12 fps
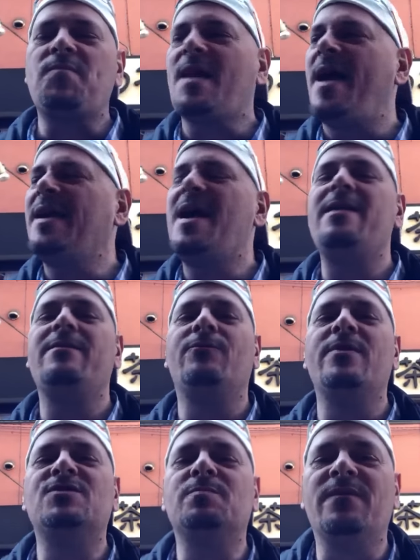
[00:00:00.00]
I can't even
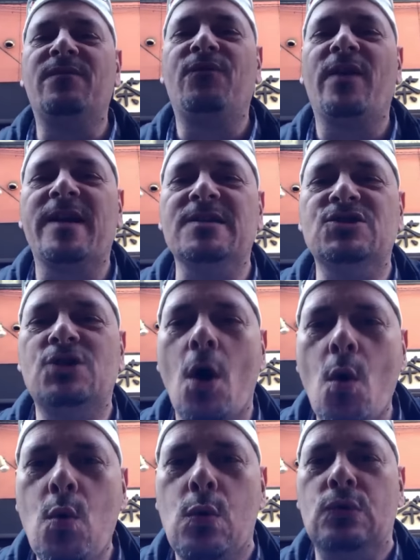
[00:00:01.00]
reach my freaking
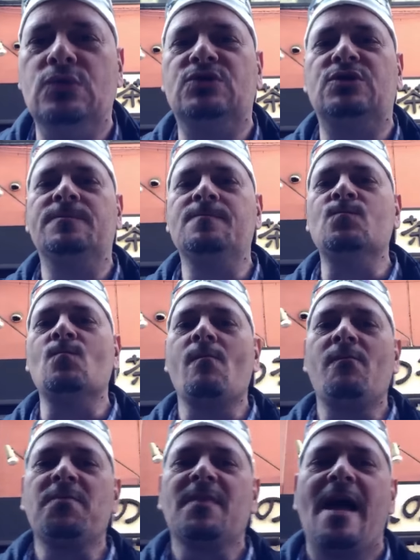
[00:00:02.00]
toes.
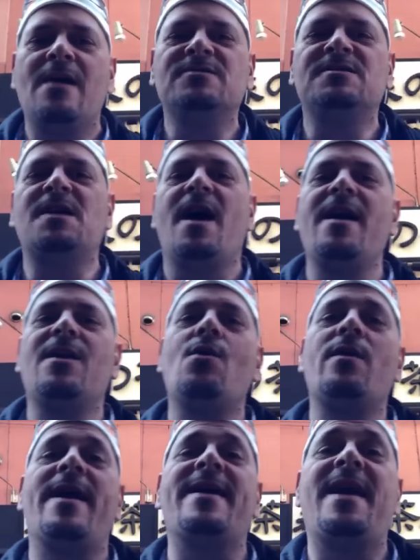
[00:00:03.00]
How's the diet
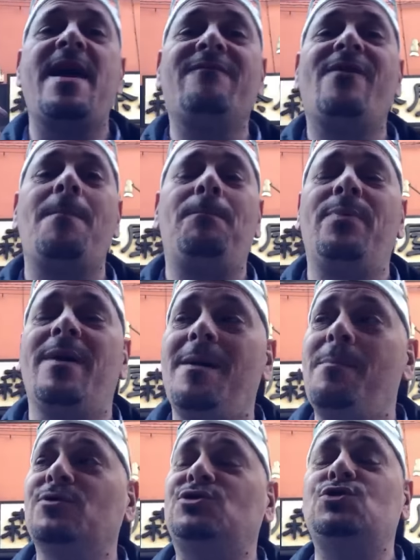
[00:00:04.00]
going? I gave up
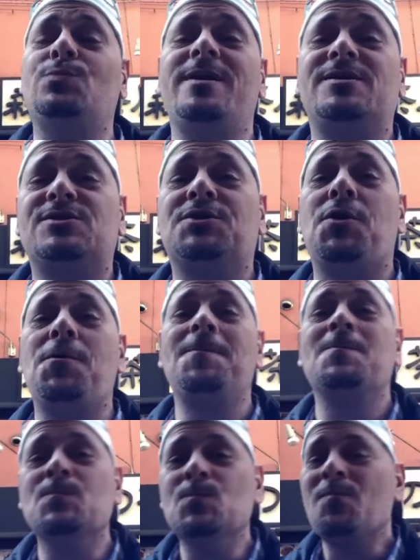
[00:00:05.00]
about 2 weeks ago.
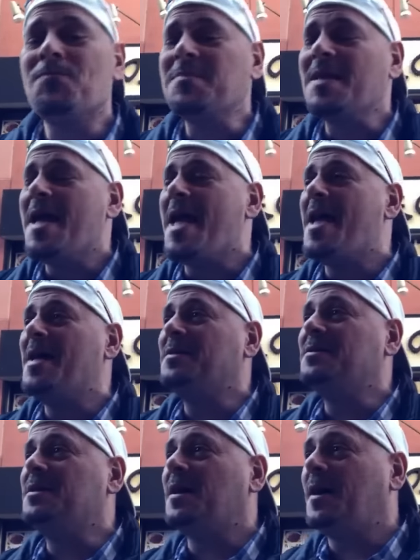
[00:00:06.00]

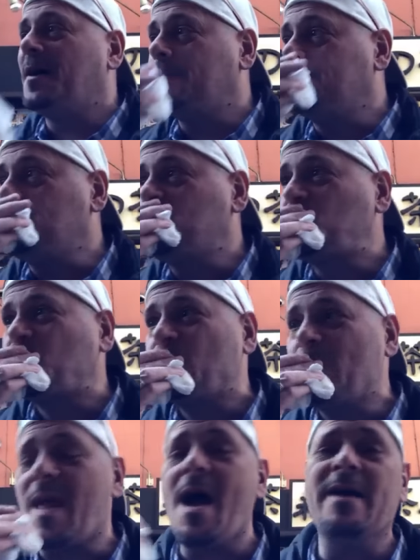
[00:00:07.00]
And
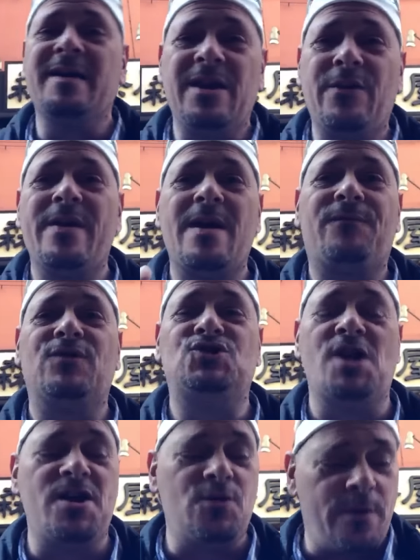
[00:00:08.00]
I'm gearing up for
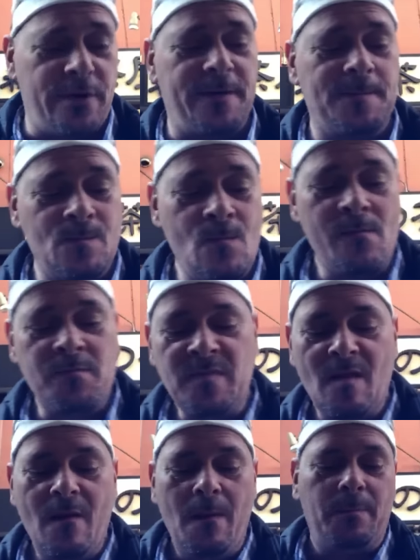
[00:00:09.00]
January,
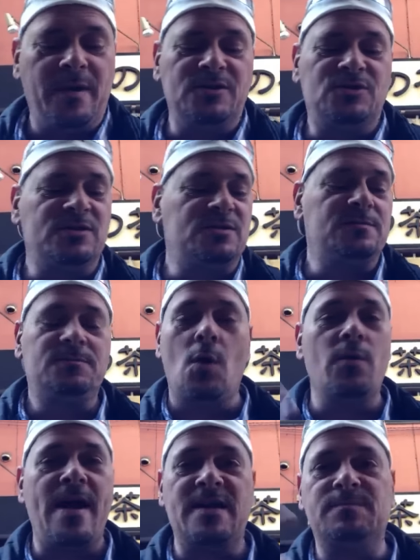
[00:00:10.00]
but just
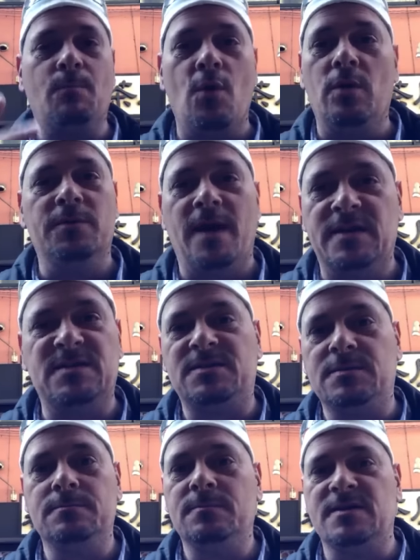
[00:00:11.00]
don't ask boiled
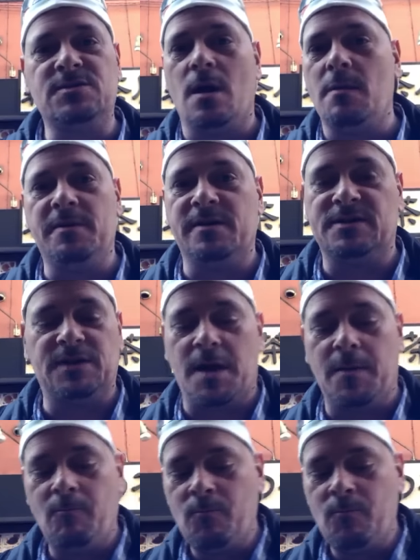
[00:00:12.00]
nuts. That's all I'm gonna say.